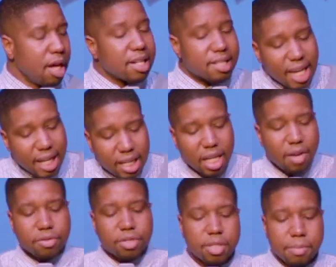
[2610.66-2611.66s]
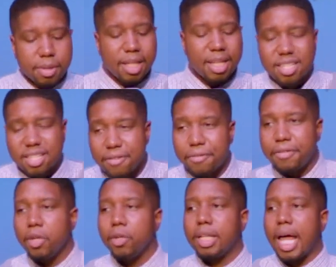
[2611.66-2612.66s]
The second level of sympathy is to
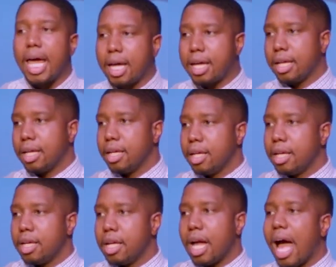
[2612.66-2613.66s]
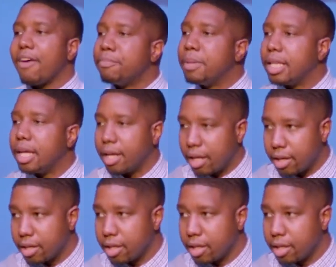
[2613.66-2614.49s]
feel like I've been there.